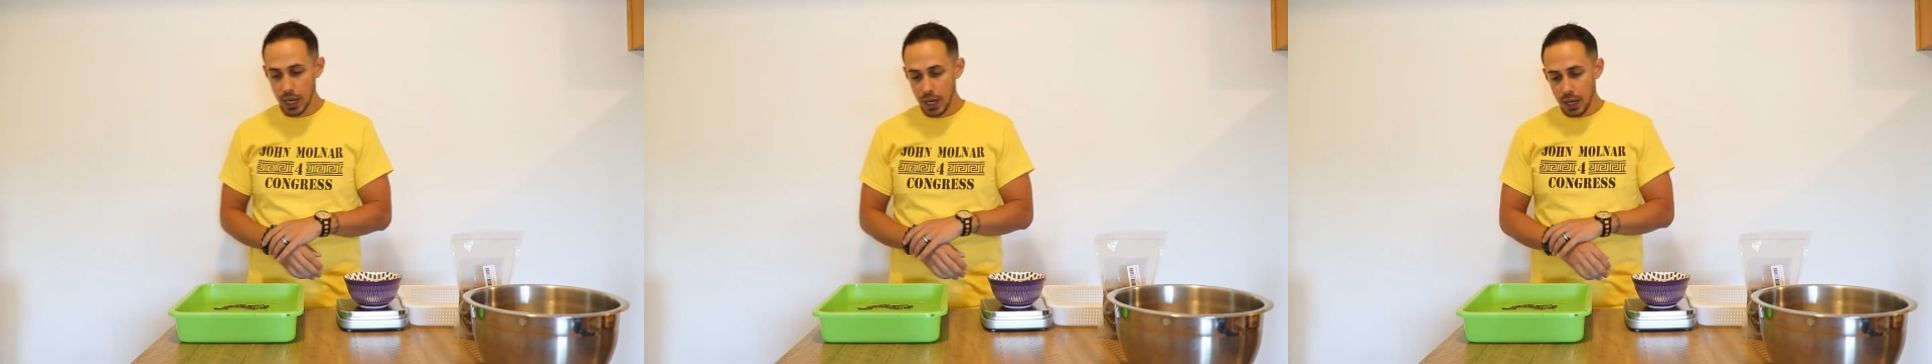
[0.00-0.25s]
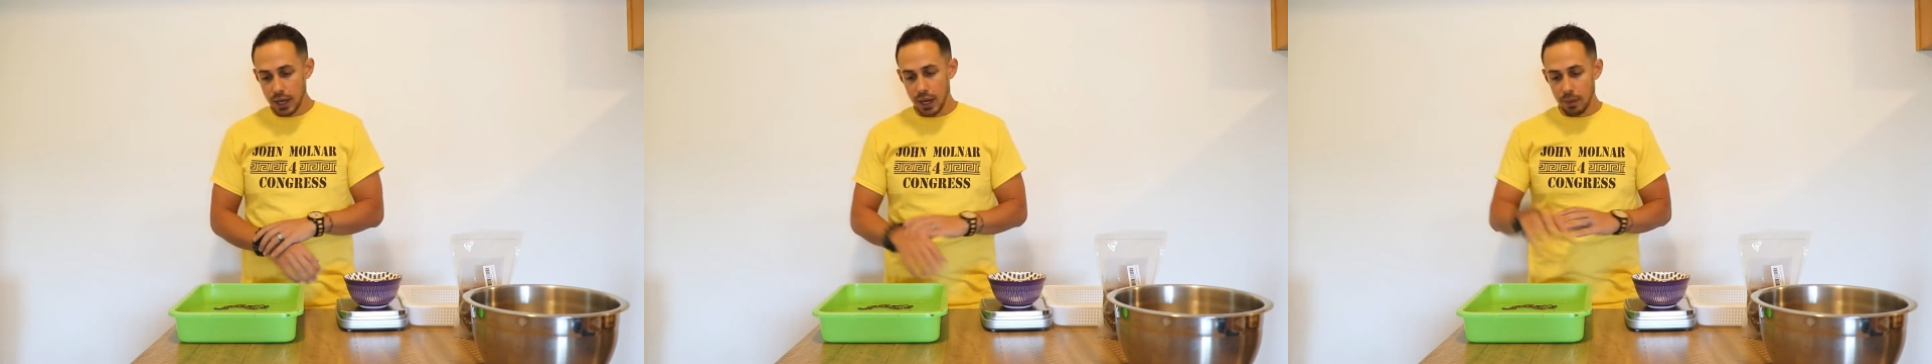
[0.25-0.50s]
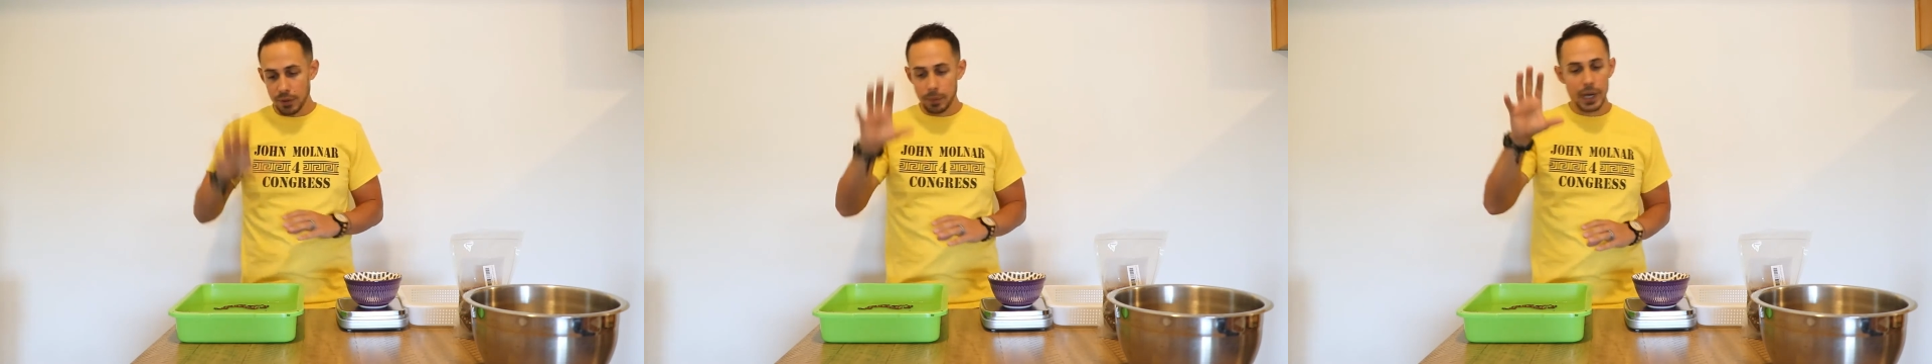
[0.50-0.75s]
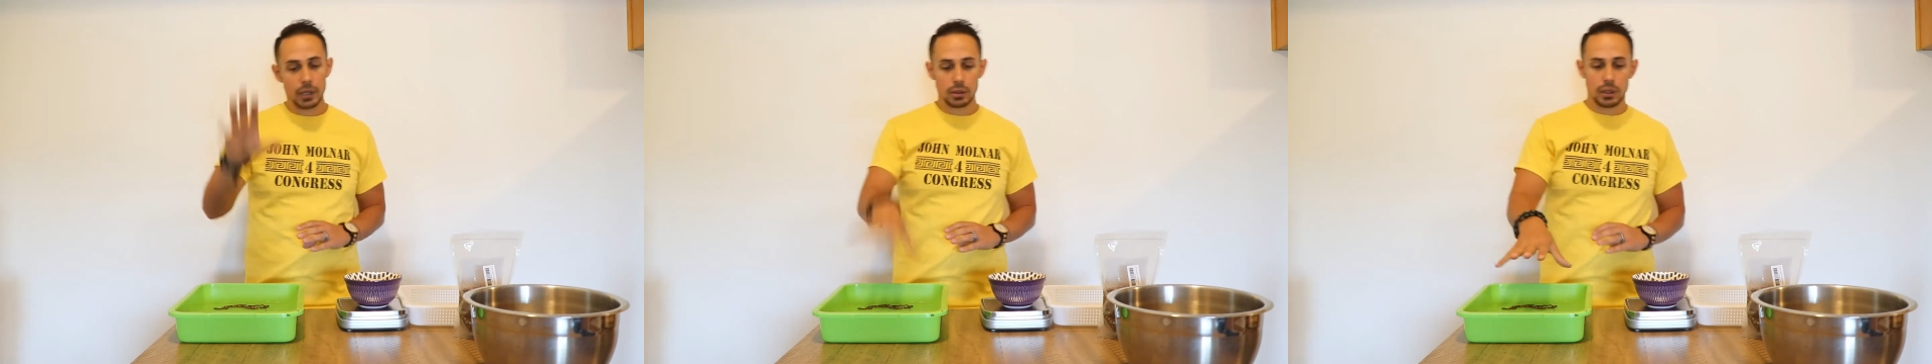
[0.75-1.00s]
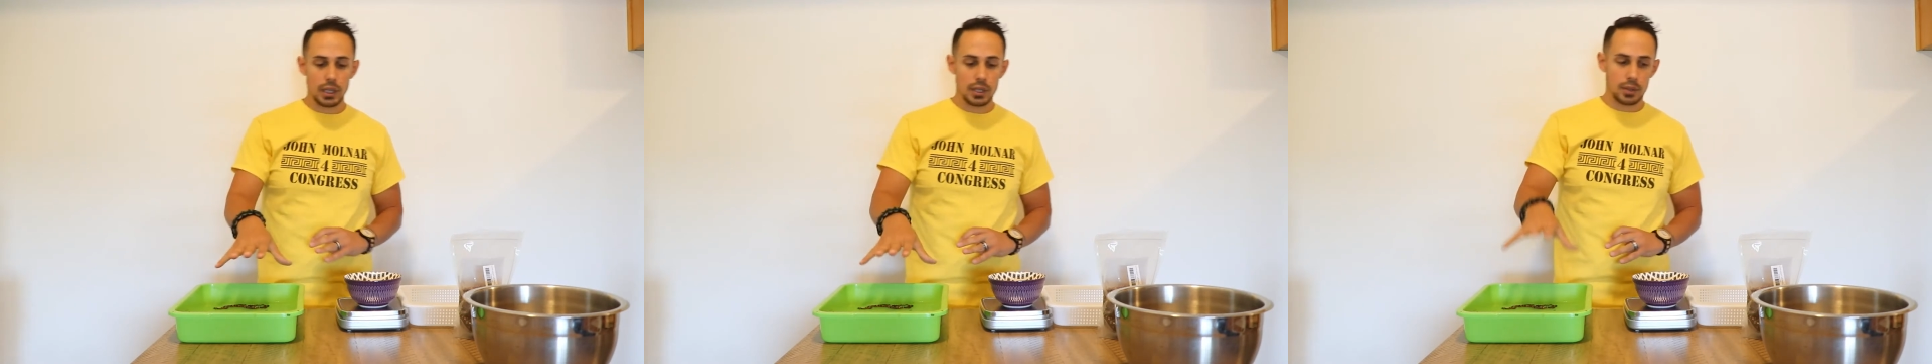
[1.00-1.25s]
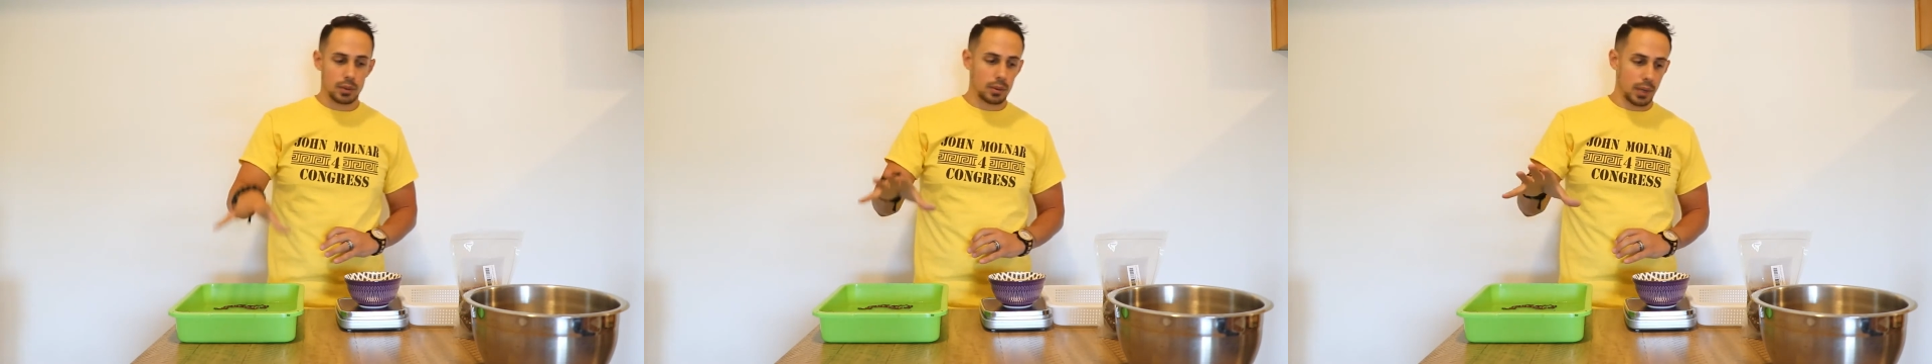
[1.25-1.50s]
The
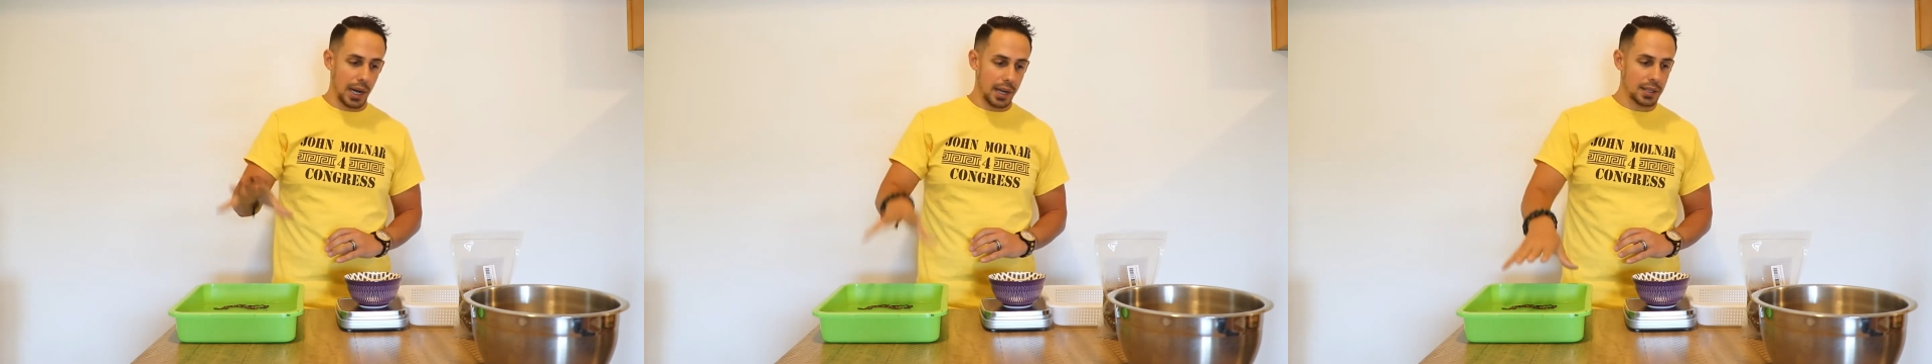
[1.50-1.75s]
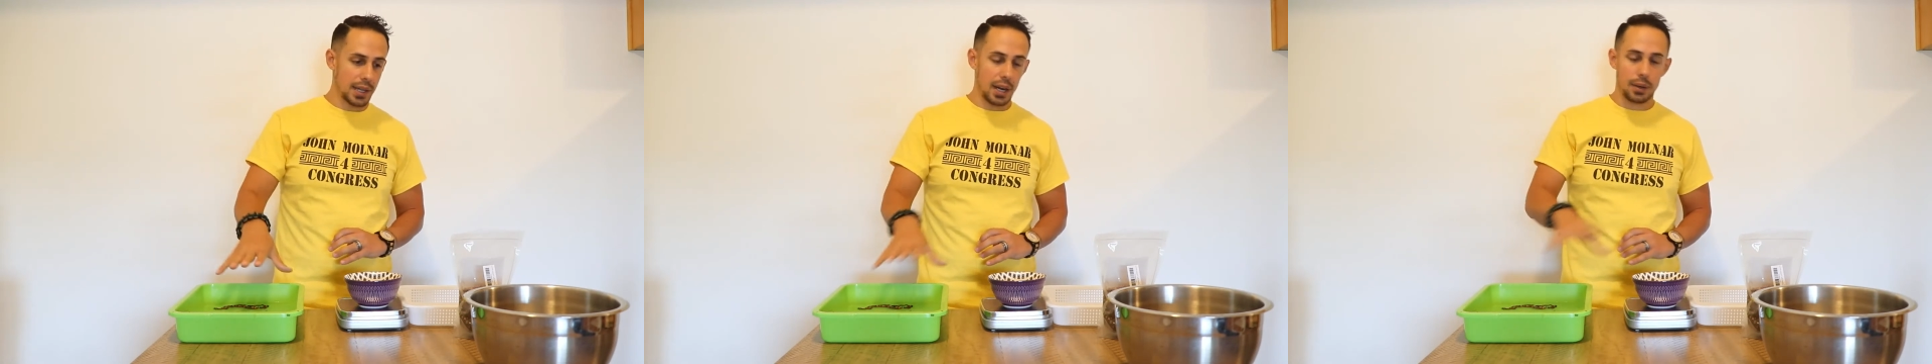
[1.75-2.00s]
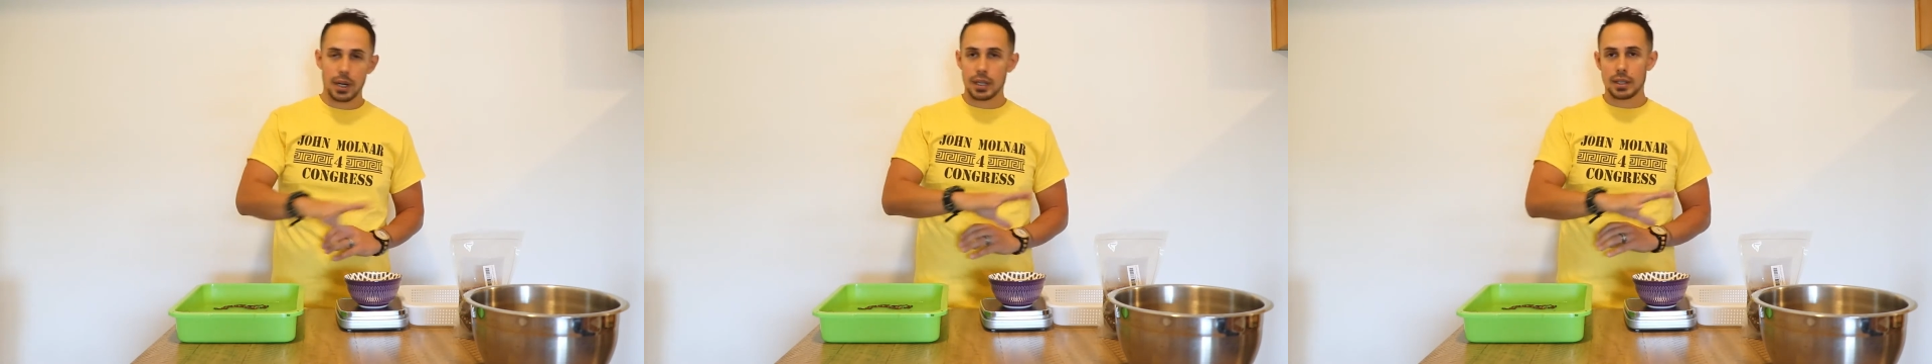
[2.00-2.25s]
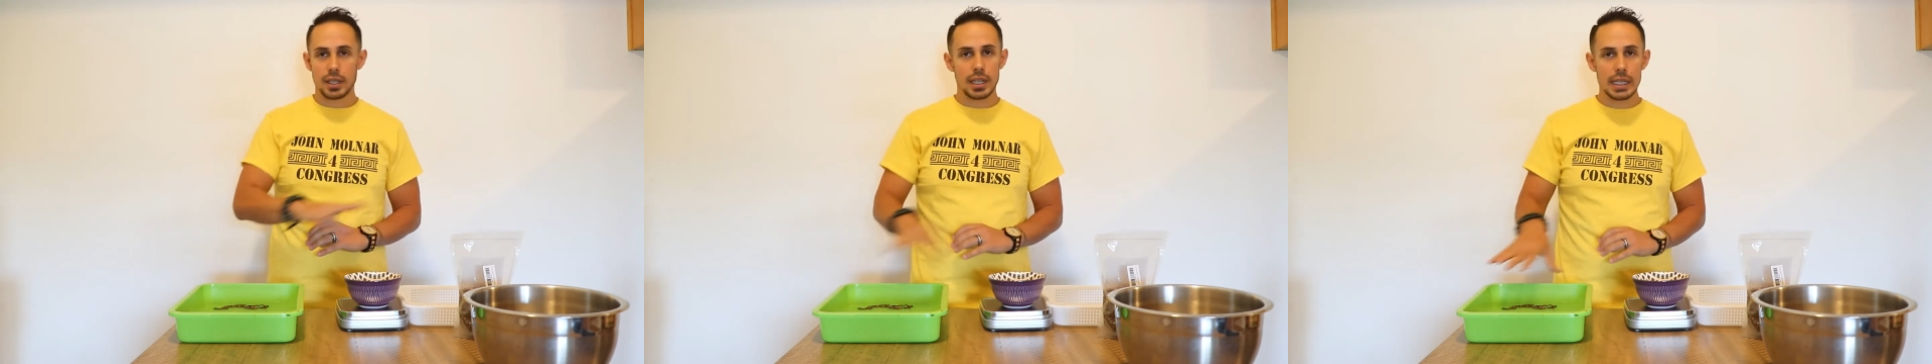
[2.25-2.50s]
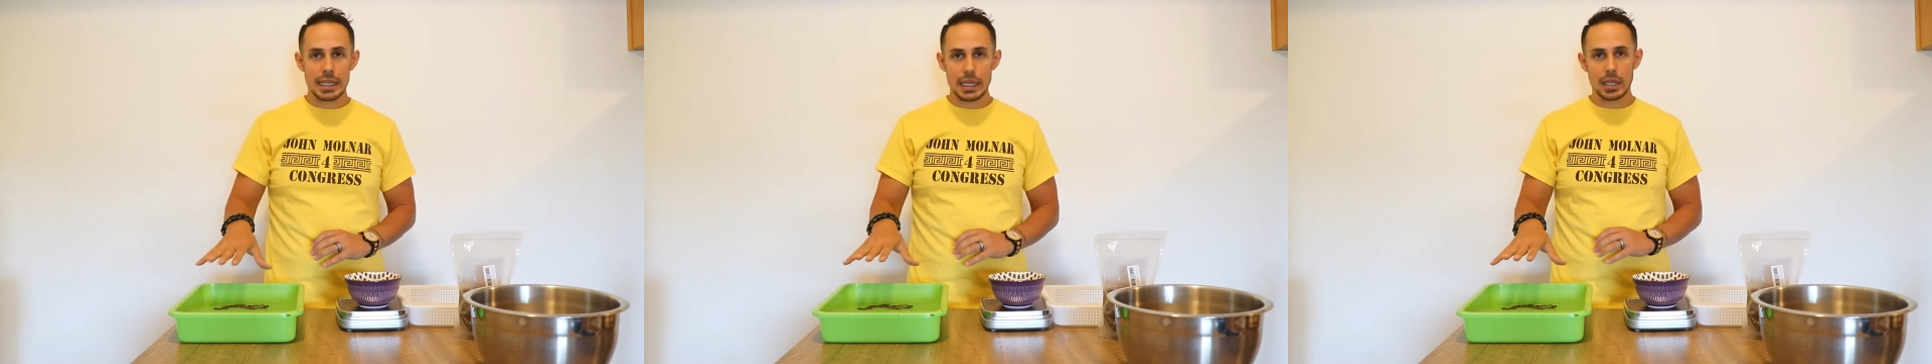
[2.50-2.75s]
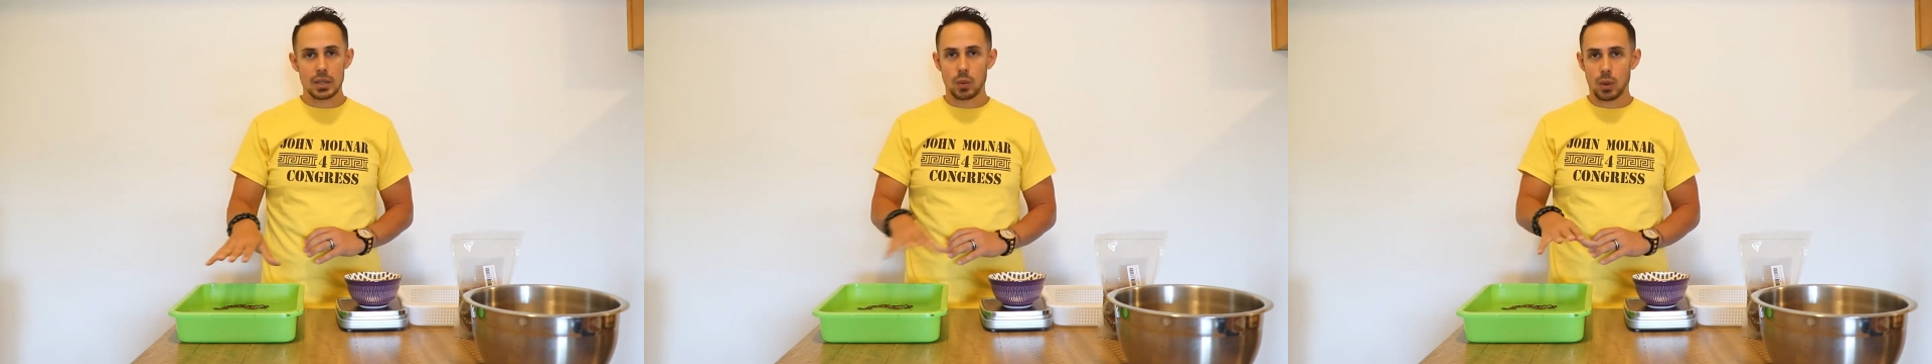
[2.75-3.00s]
microgreens were hands down the
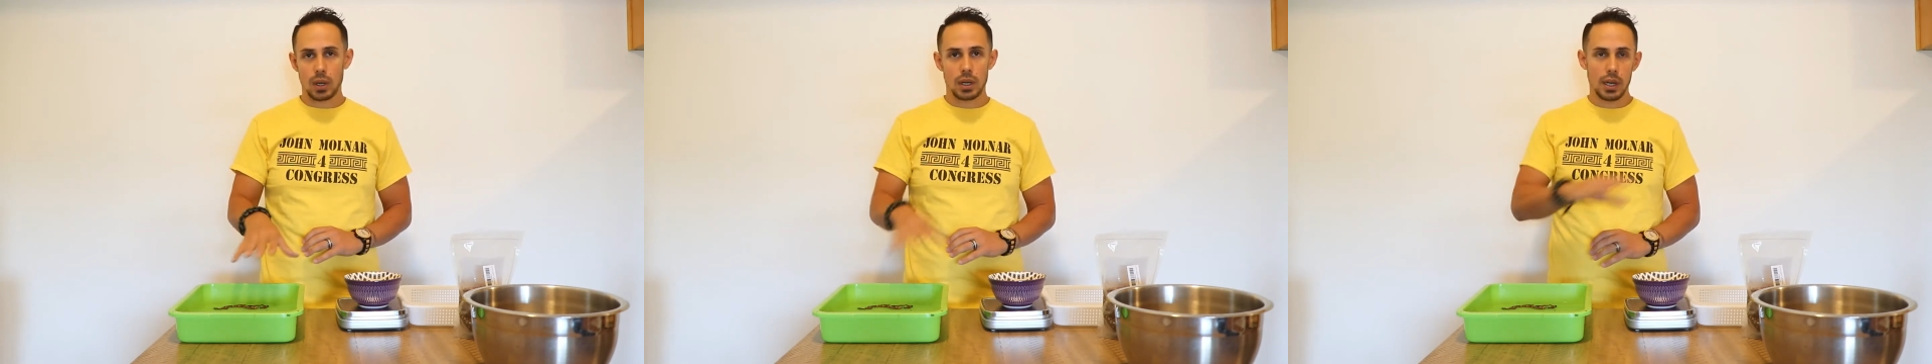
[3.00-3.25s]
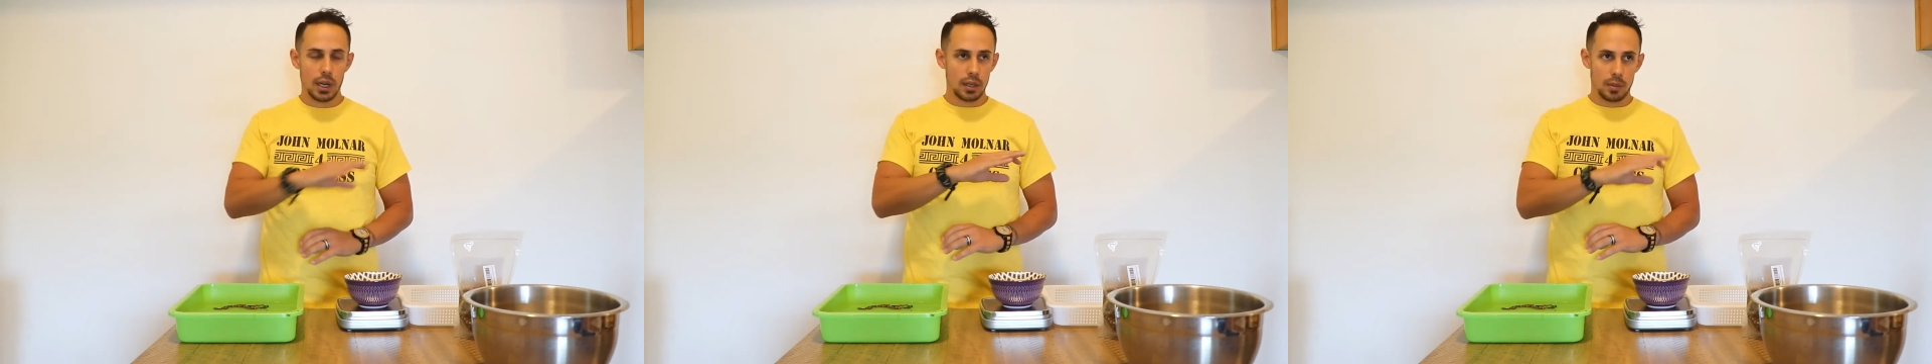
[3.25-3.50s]
easiest one,